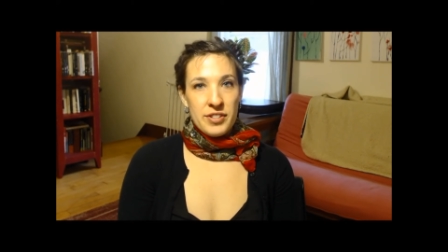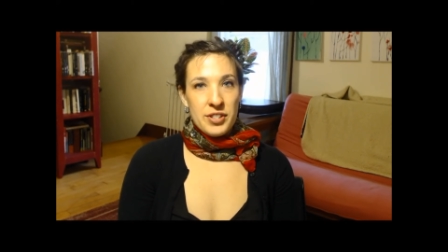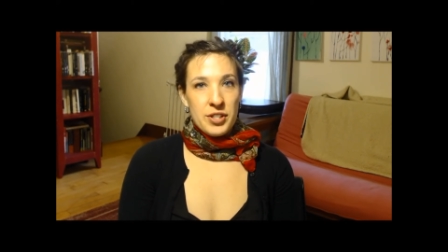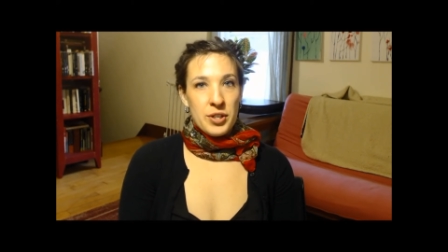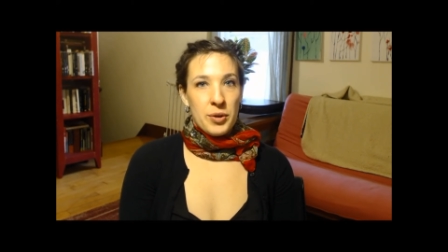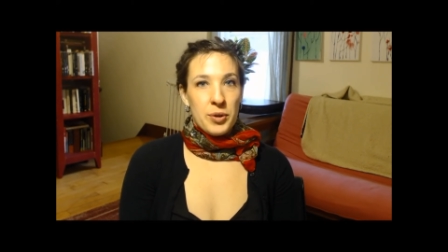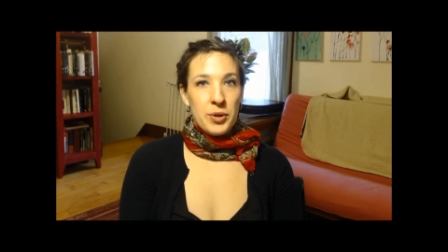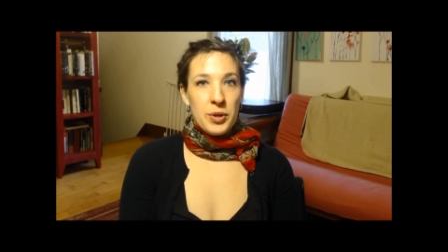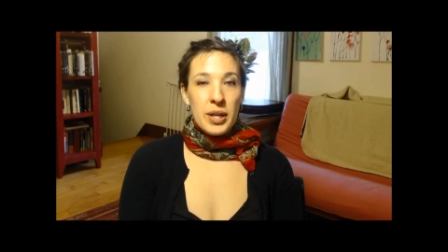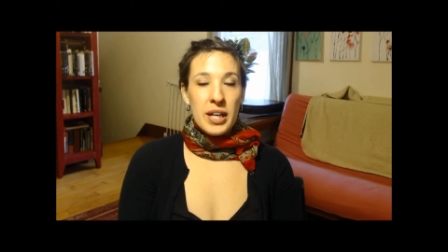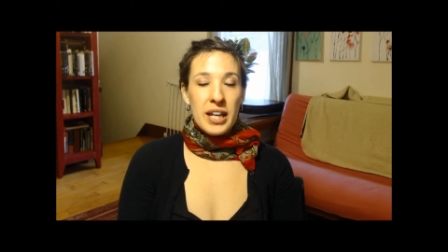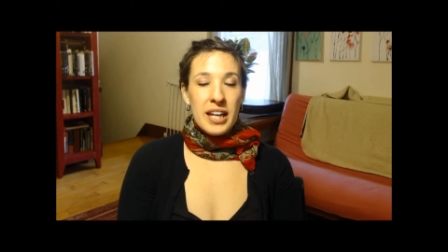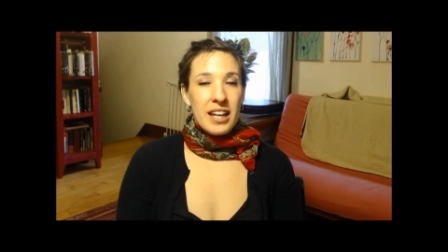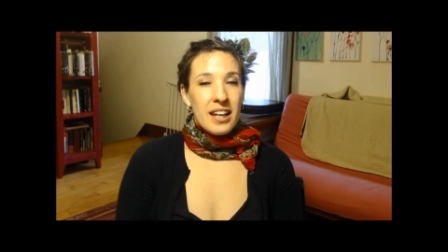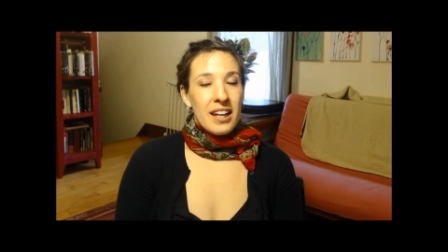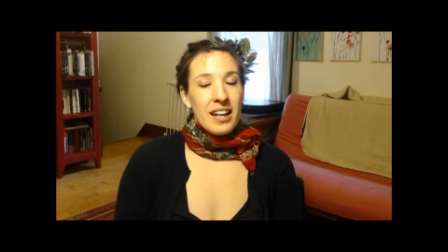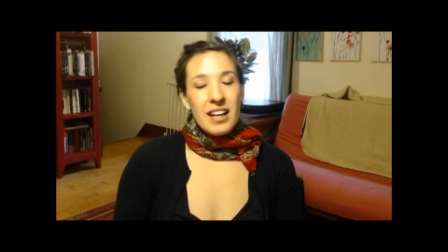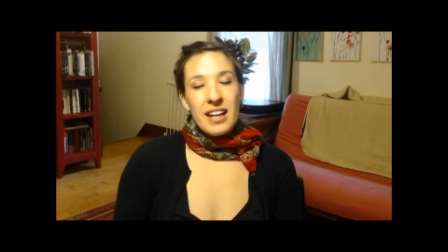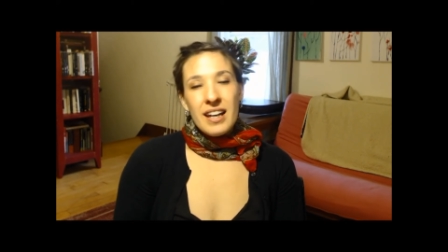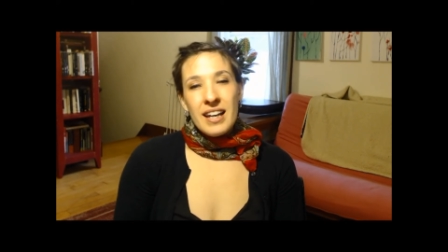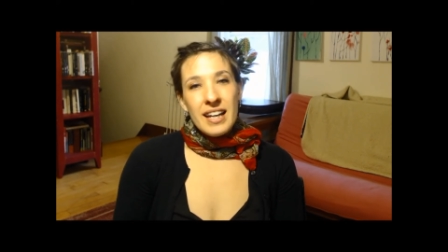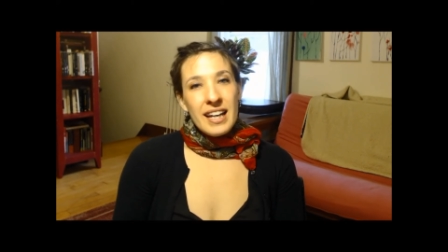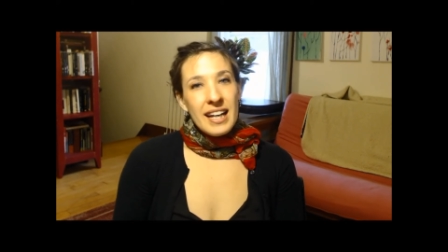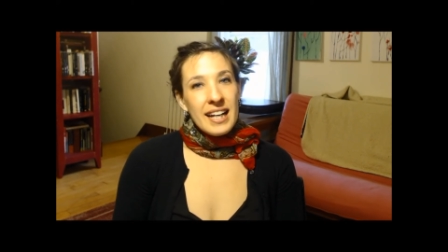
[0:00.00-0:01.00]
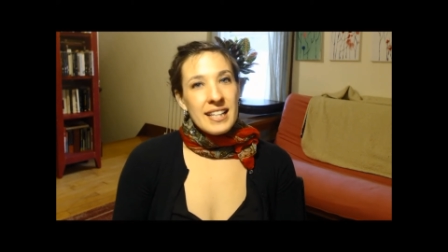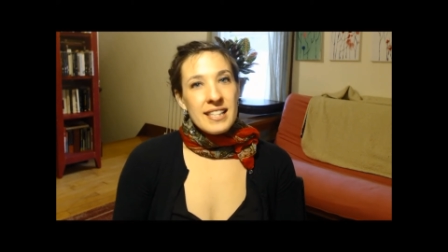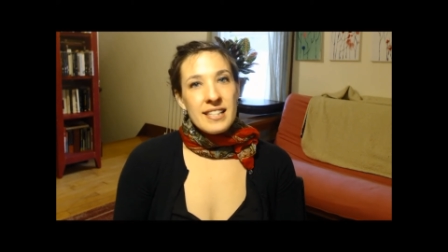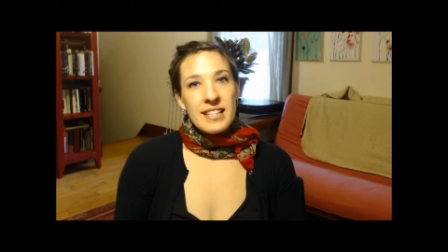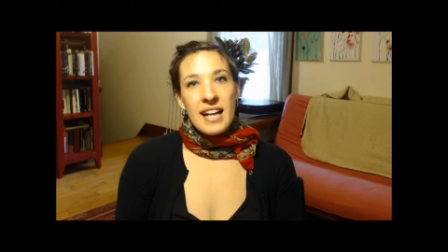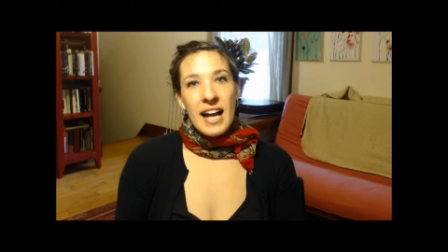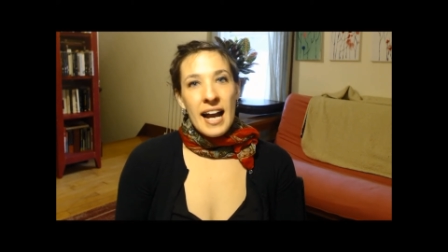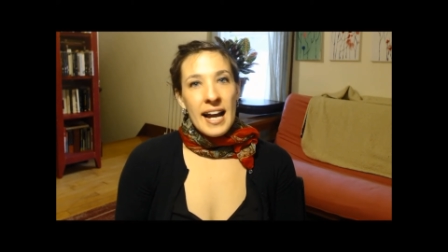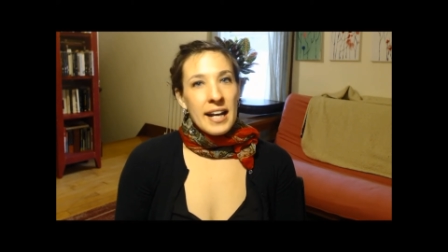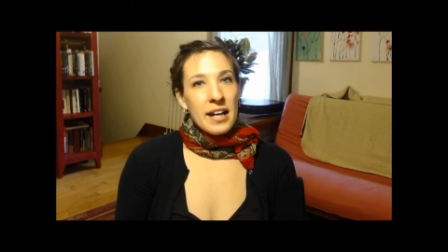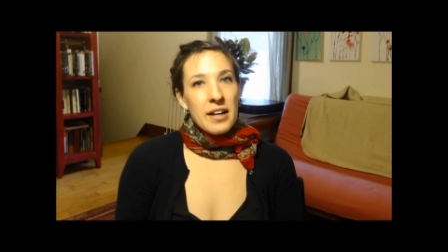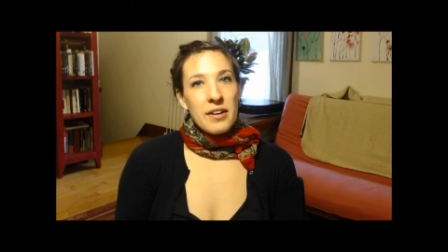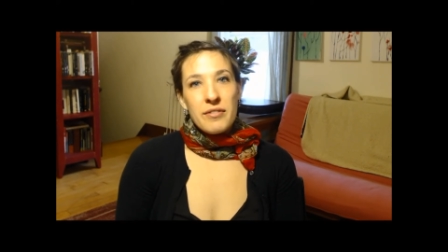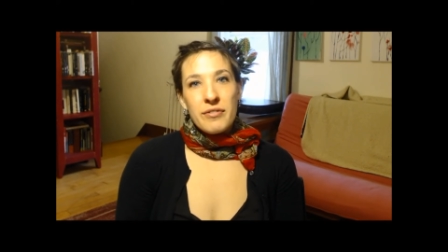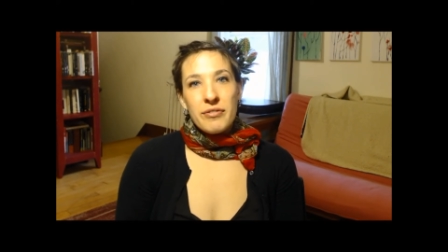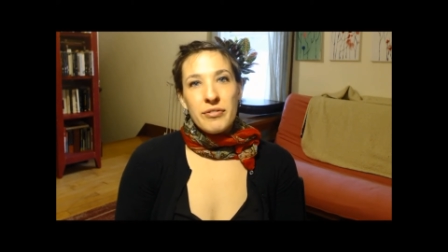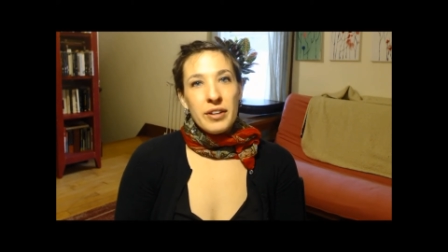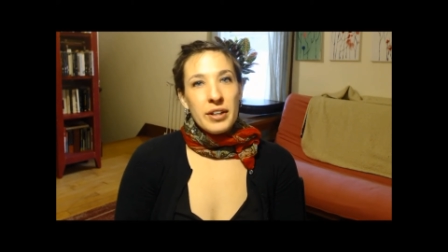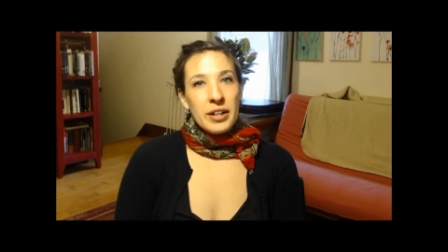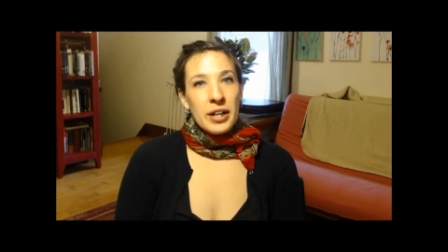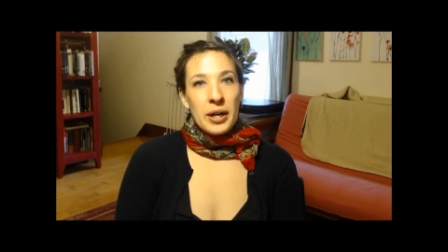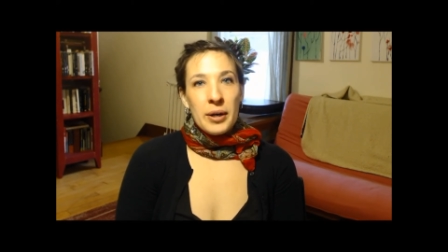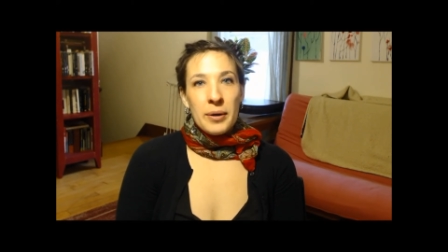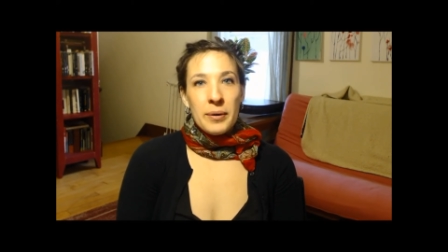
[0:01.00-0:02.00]
So it's kind
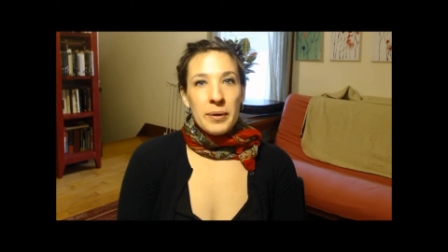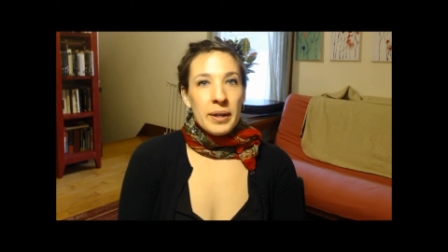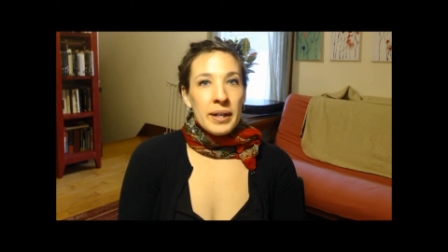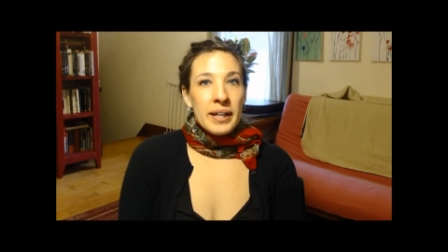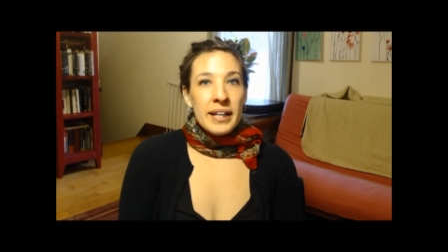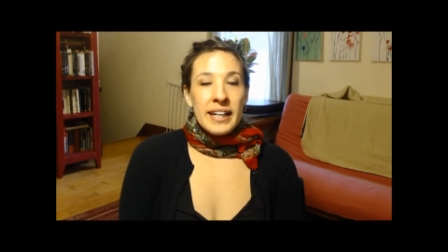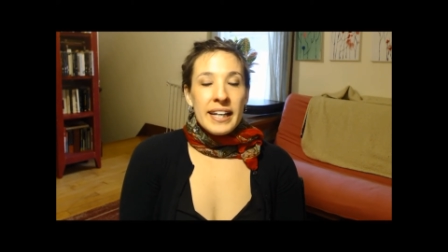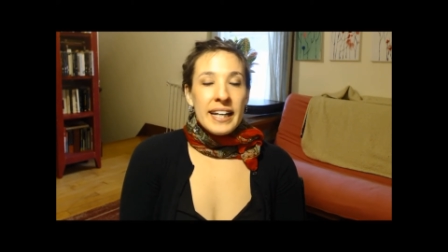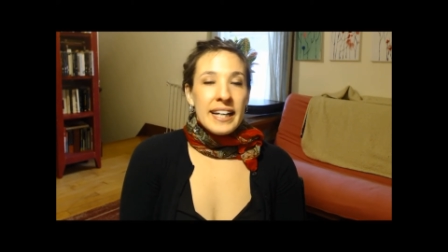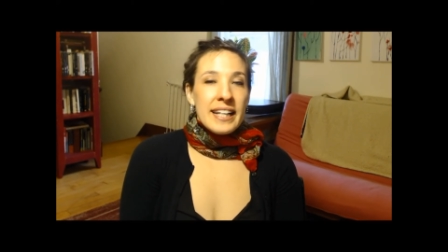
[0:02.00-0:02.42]
of, you know,